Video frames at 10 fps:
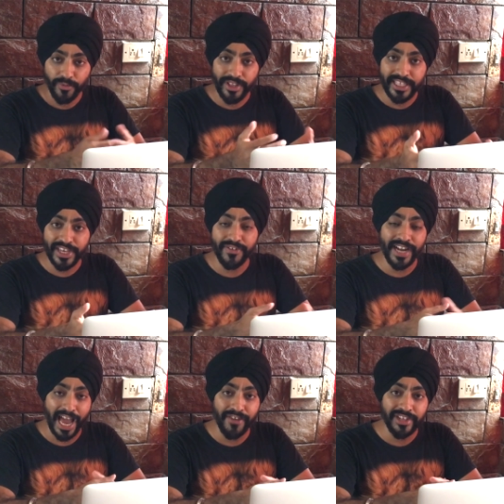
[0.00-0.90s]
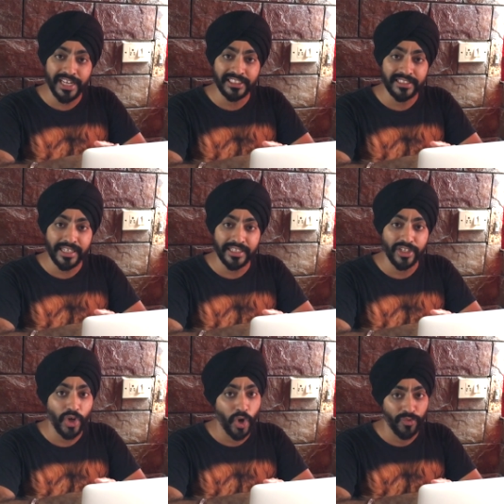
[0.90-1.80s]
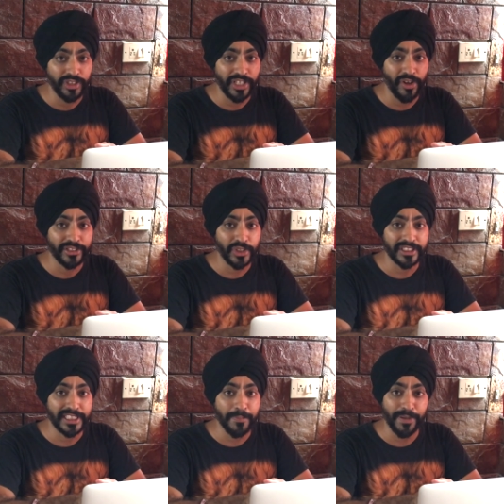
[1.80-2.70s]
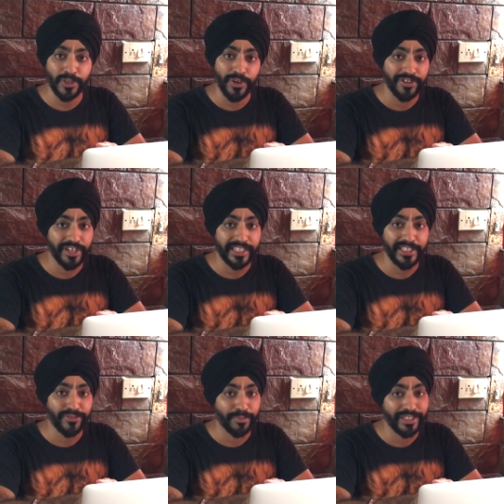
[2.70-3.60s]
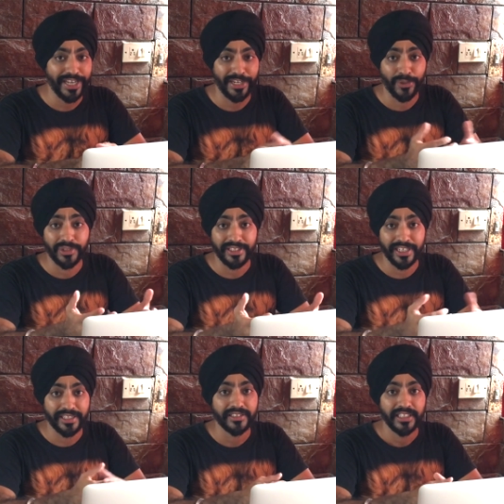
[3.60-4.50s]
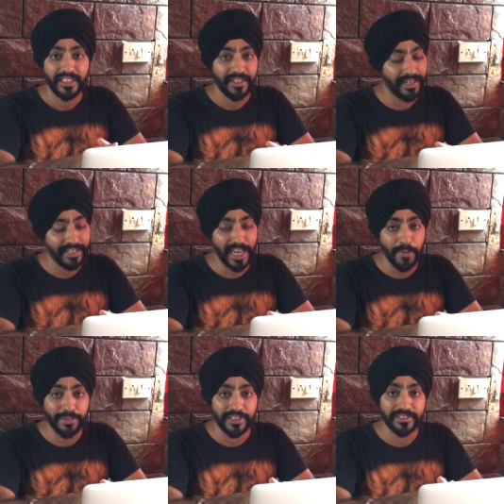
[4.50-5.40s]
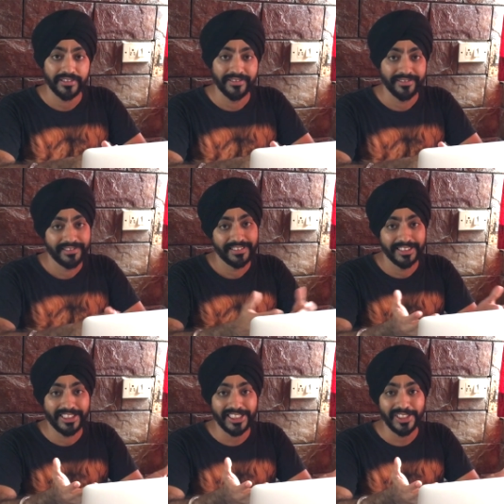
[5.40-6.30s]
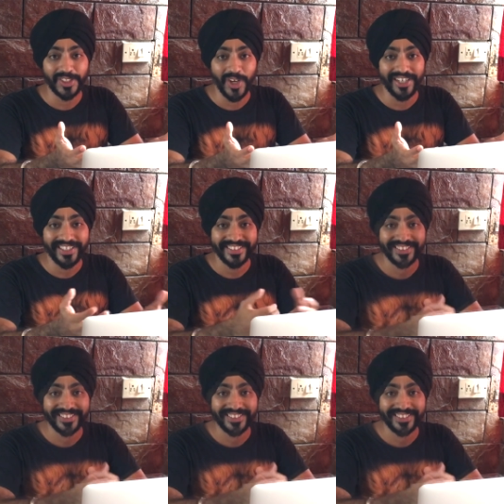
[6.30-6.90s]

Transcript: Will they even have an S9 or would they also skip and go directly from the 8 to the 10 like Apple? Just a thought.